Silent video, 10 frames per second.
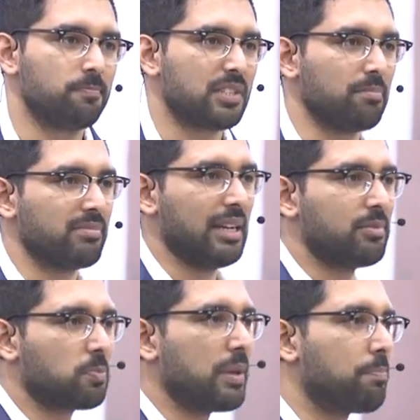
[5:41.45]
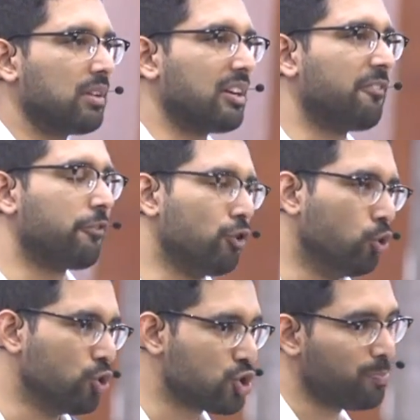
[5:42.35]
Sometimes people
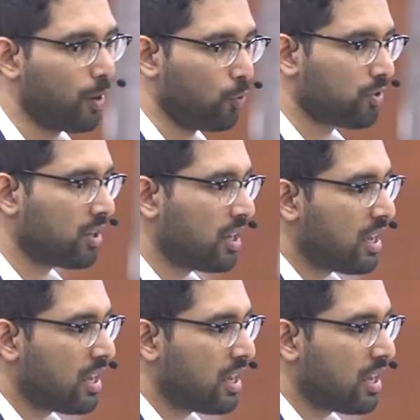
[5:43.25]
confuse both.